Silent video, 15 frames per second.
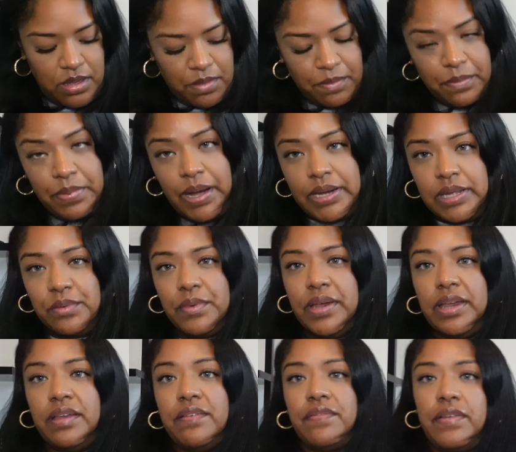body
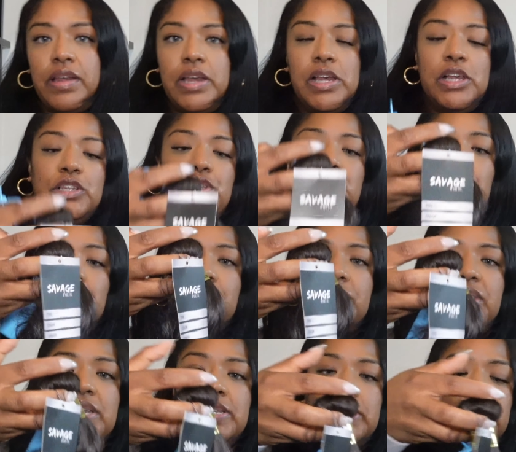wave. So
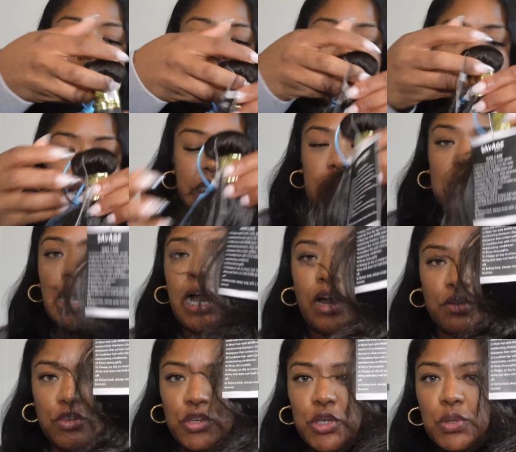this is
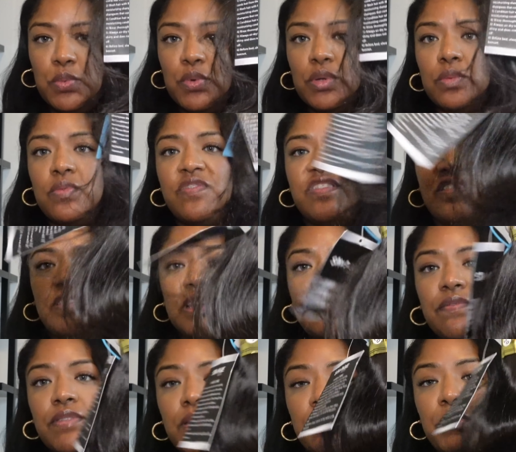how you would
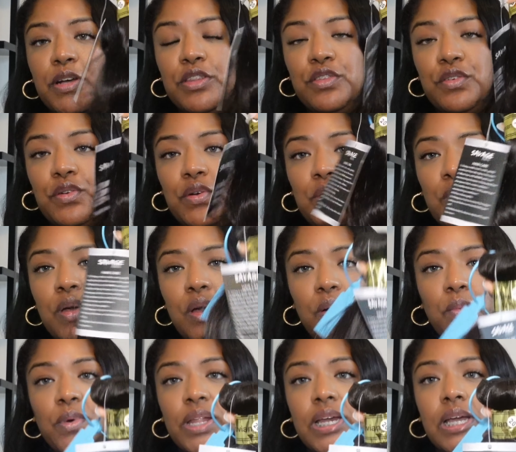receive the bundle
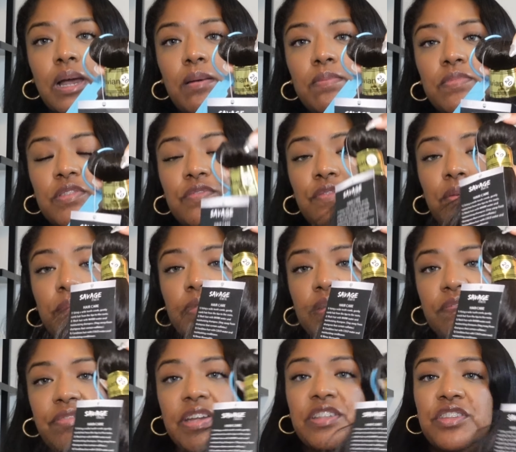when it comes from the
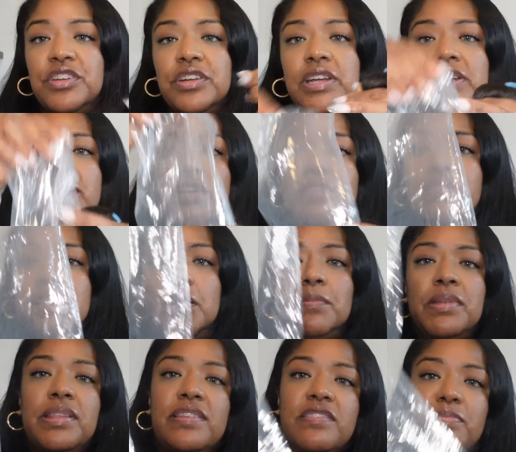vendor. It does come
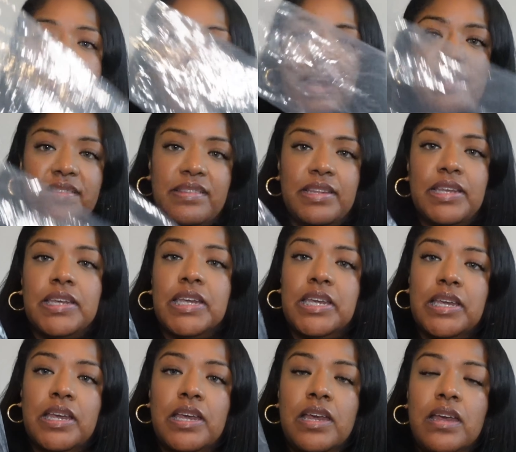in this plastic
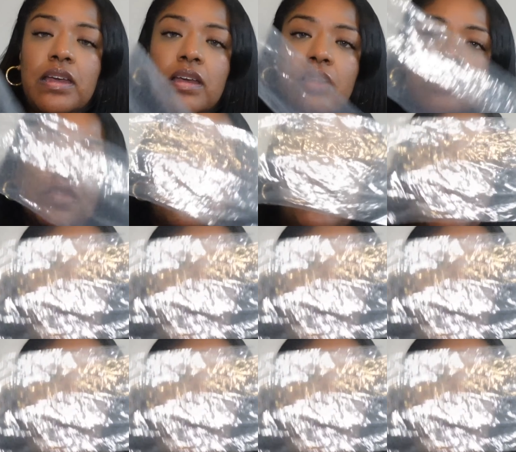little